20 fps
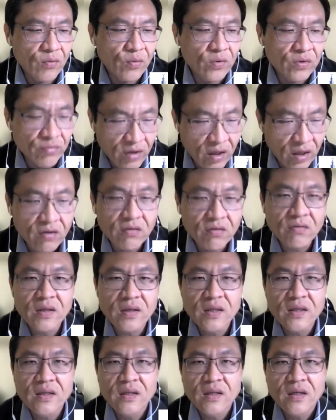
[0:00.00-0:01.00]
role
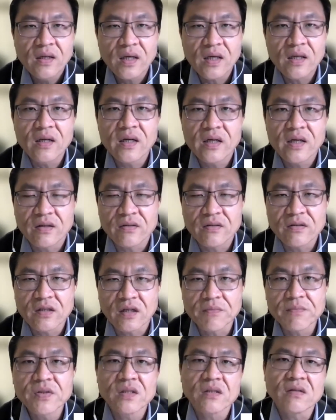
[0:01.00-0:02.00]
in the
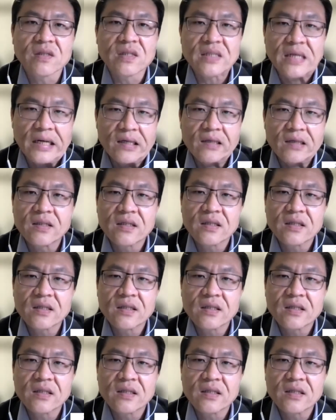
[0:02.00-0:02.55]
consumption side.